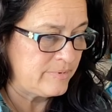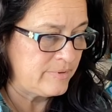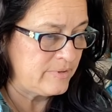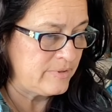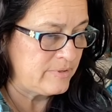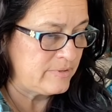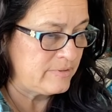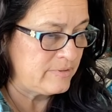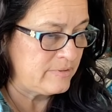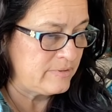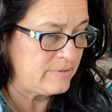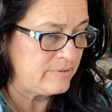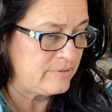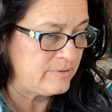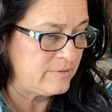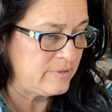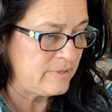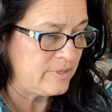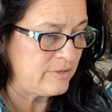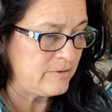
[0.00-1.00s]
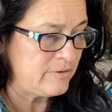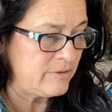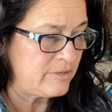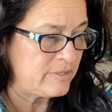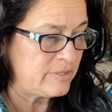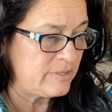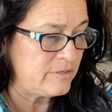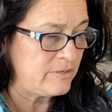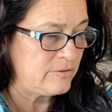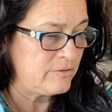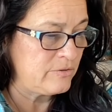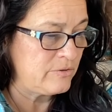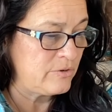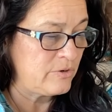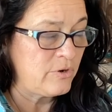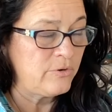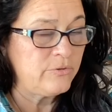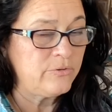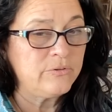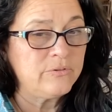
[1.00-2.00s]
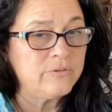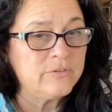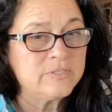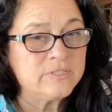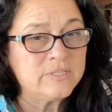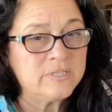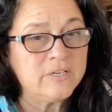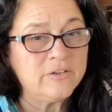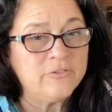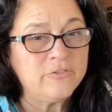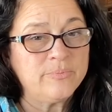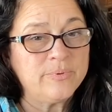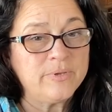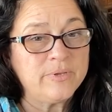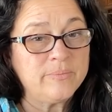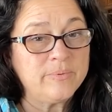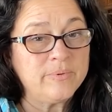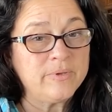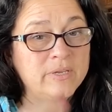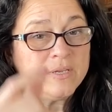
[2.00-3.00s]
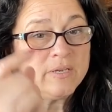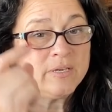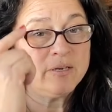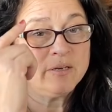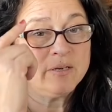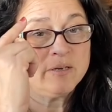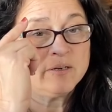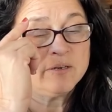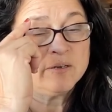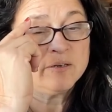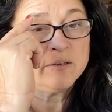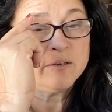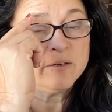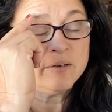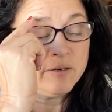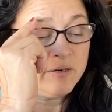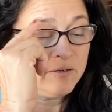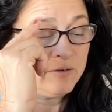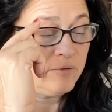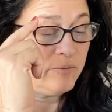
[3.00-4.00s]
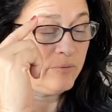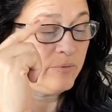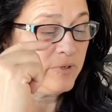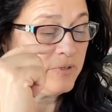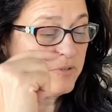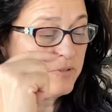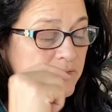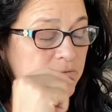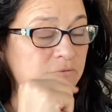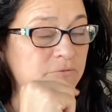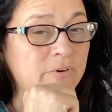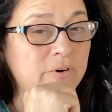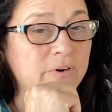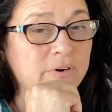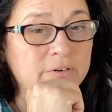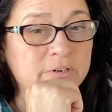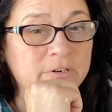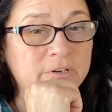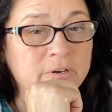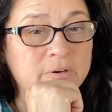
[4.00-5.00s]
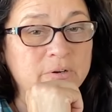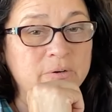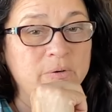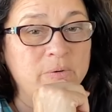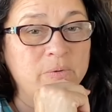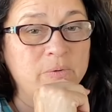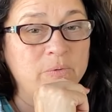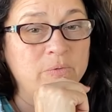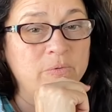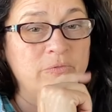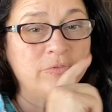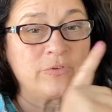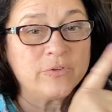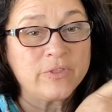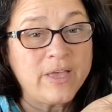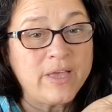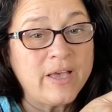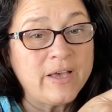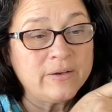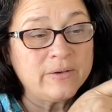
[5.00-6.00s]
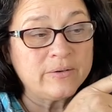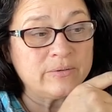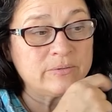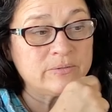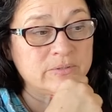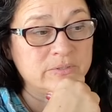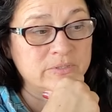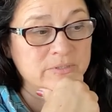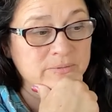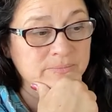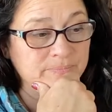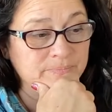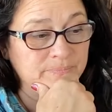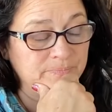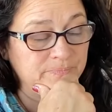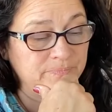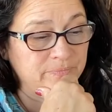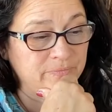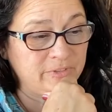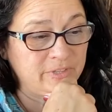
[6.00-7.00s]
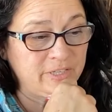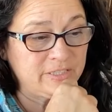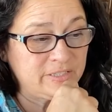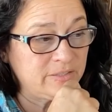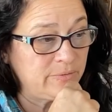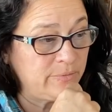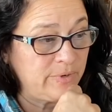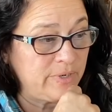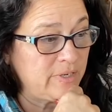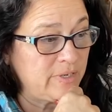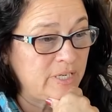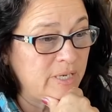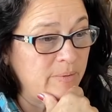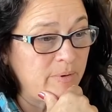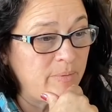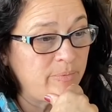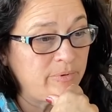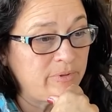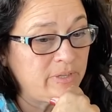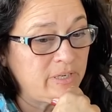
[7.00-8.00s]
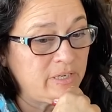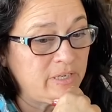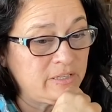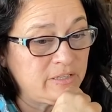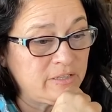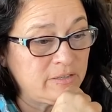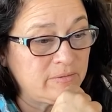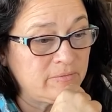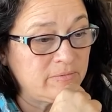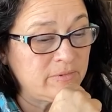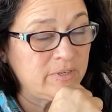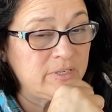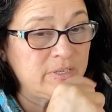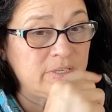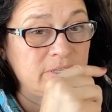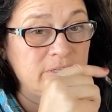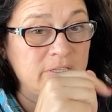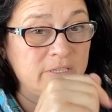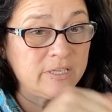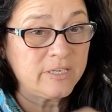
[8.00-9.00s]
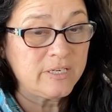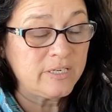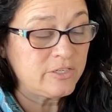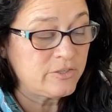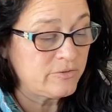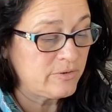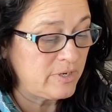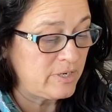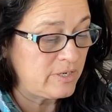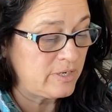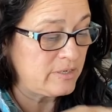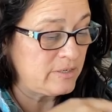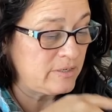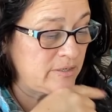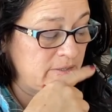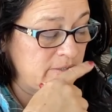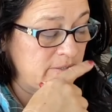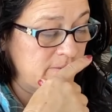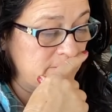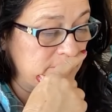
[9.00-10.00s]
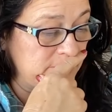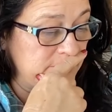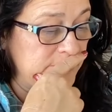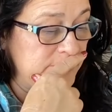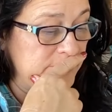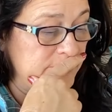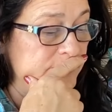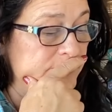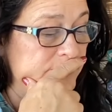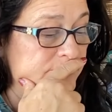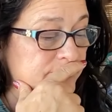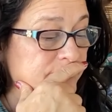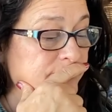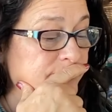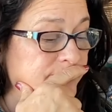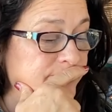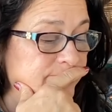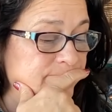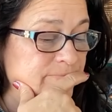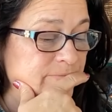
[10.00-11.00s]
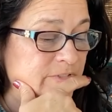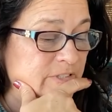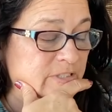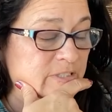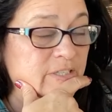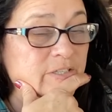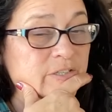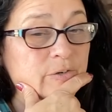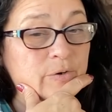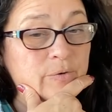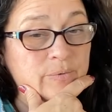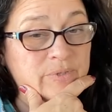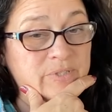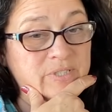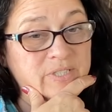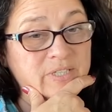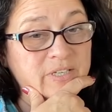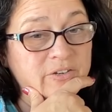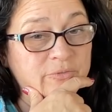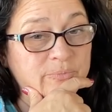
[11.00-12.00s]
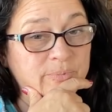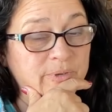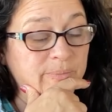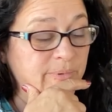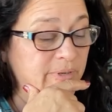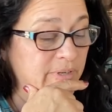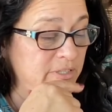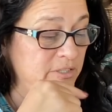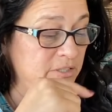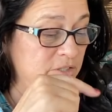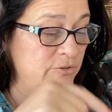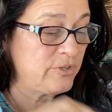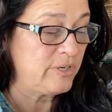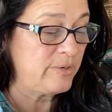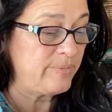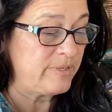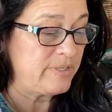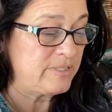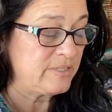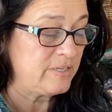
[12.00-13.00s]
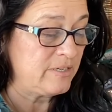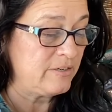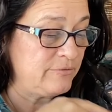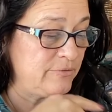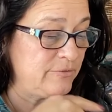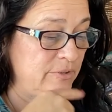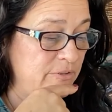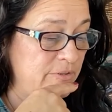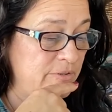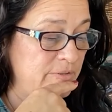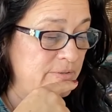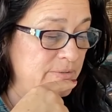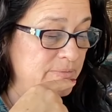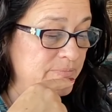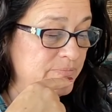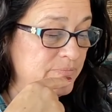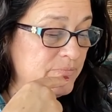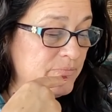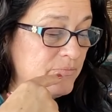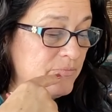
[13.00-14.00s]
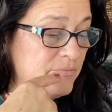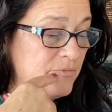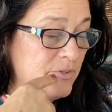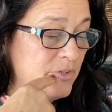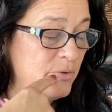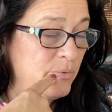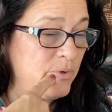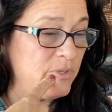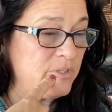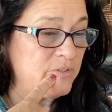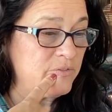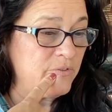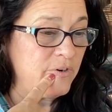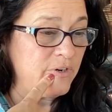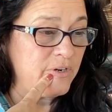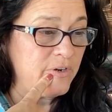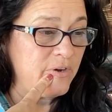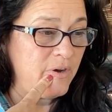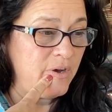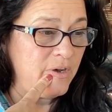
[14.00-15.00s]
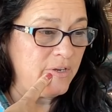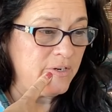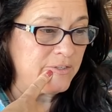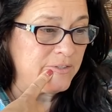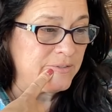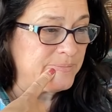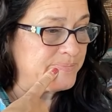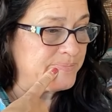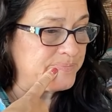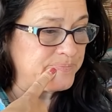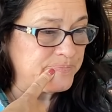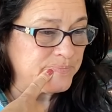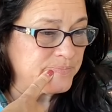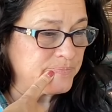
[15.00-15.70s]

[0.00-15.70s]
But, you know, I did go through the C F P B on the Wells Fargo for the house. They said, we didn't come up with anything. Then I tried, instead of going with C F P B, I just tried myself with the Wells Fargo Auto.